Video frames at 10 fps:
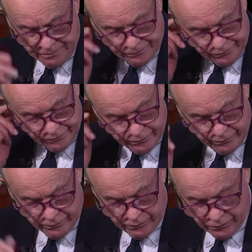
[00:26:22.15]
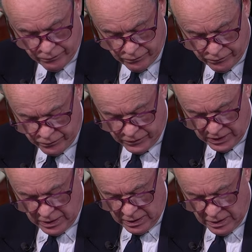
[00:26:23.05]
Verse, uh, verse four to ten,
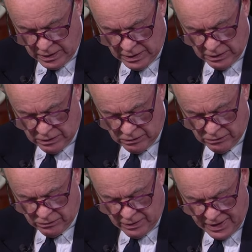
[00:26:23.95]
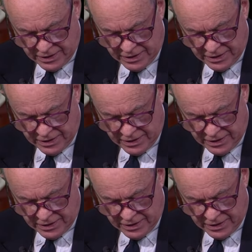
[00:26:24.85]
ultimately. Yeah.